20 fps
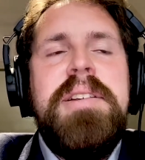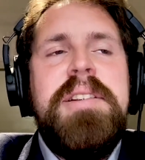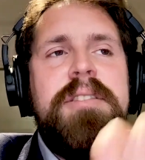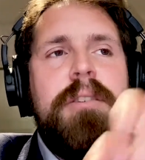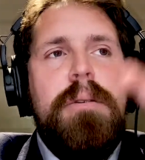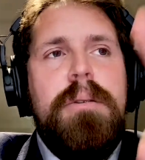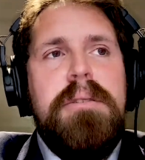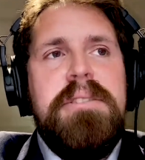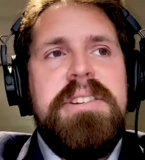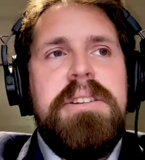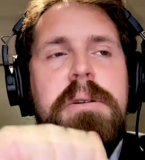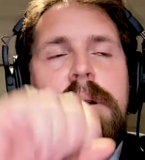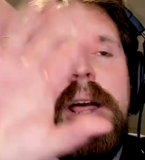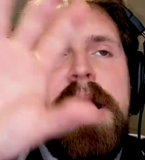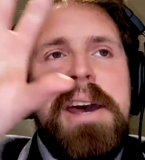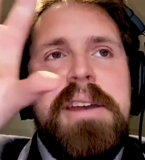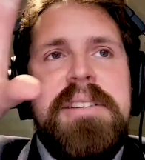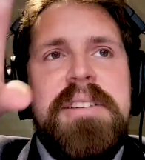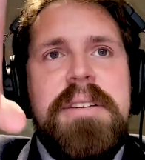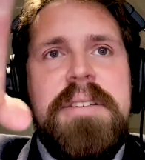so those little
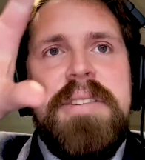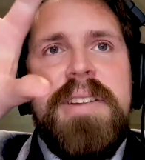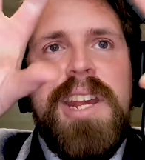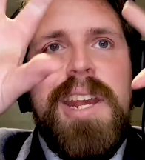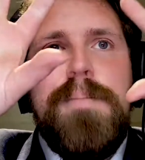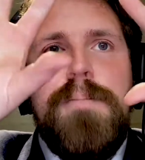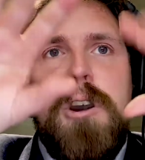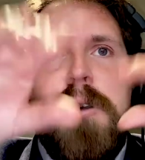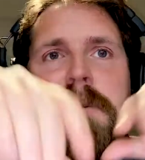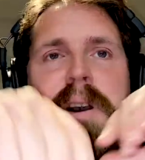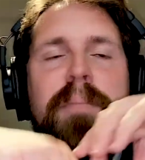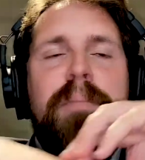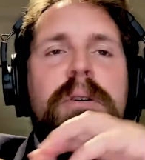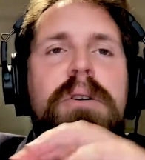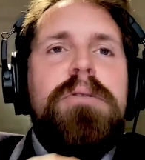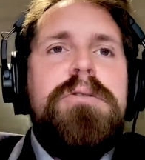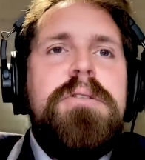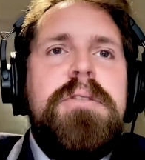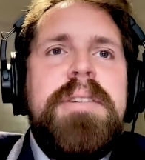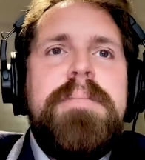ads you see pop up
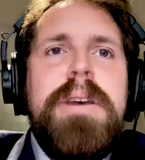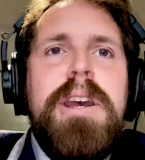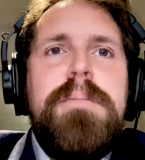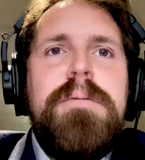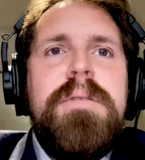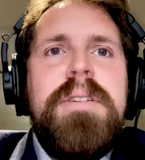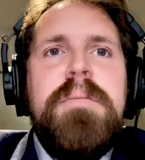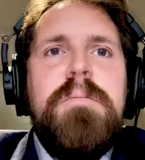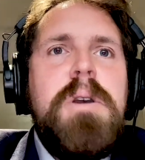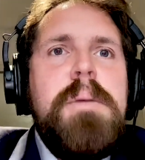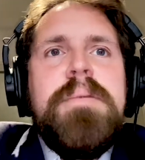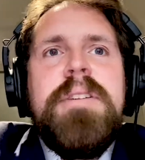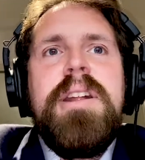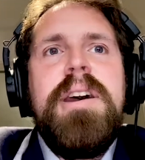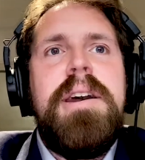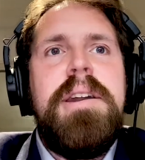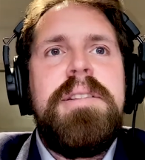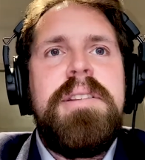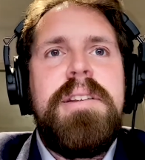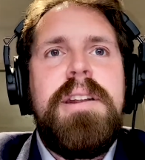on newspapers,
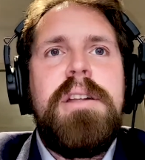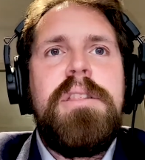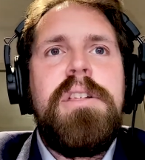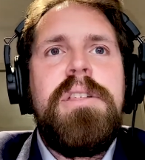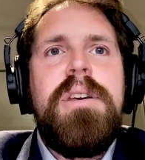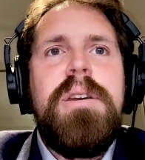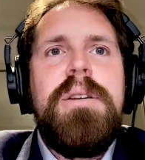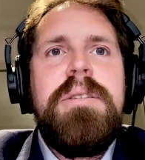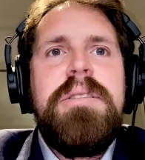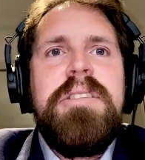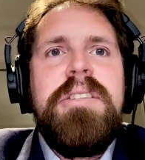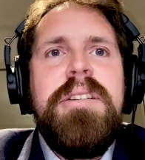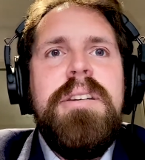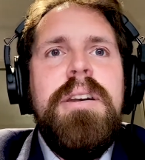websites, and other things,